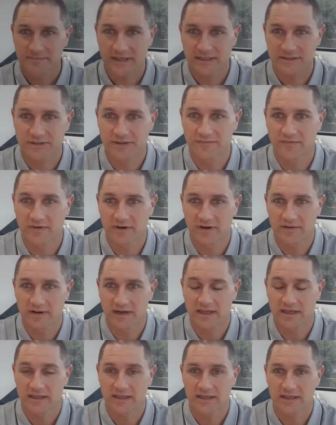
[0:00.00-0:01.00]
Patrick
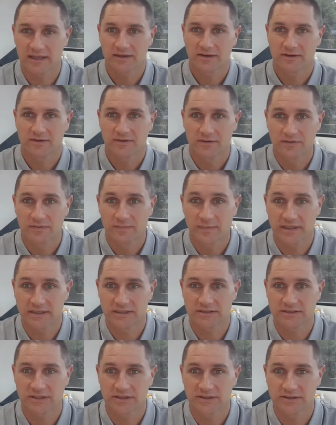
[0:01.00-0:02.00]
Weinrauch here, orthopaedic
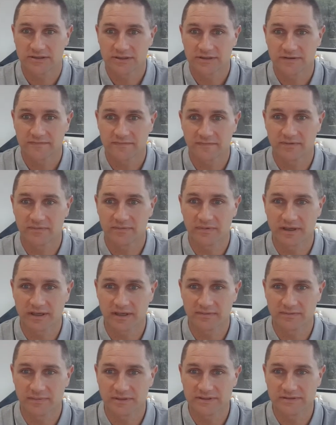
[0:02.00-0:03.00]
surgeon from
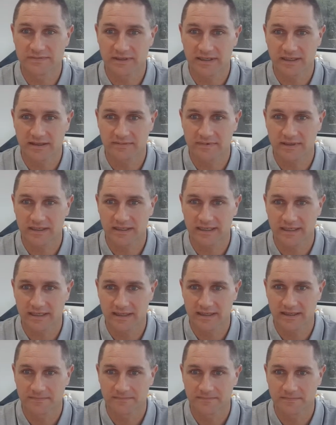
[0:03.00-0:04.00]
the Brisbane Hip Clinic.
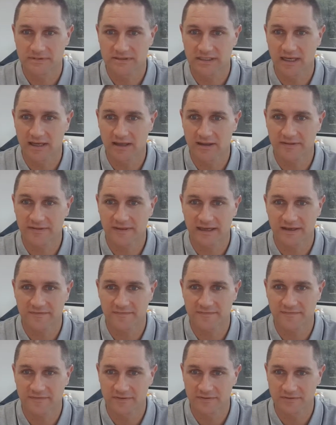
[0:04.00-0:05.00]
So thanks
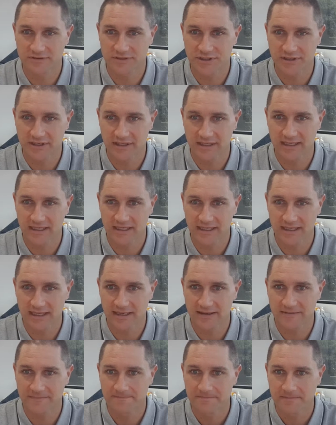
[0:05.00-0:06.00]
for tuning in
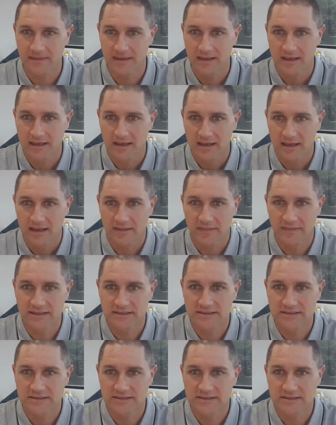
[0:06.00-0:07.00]
again.
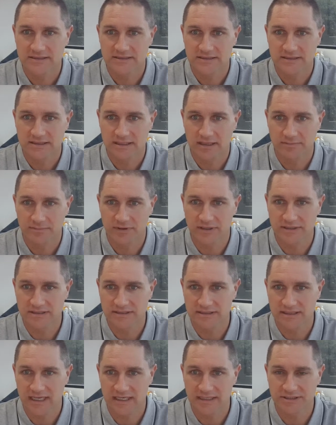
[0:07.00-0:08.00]
This
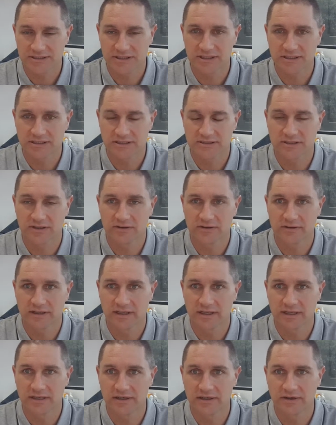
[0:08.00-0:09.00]
presentation is on
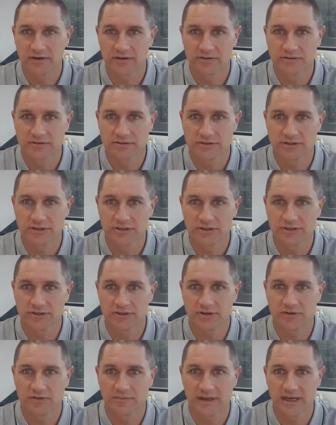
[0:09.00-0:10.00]
the
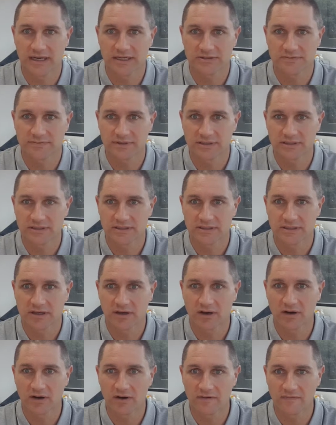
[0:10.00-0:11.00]
non-surgical management
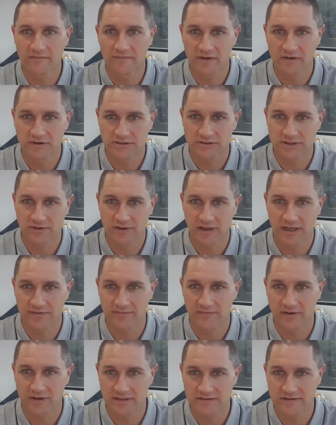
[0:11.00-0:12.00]
of
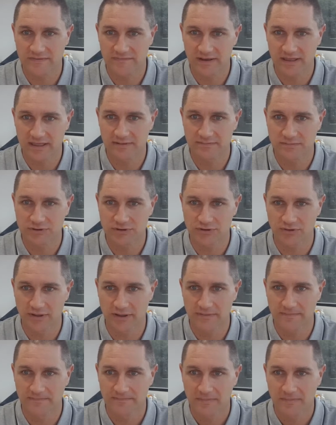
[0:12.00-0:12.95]
osteoarthritis of the hip joint.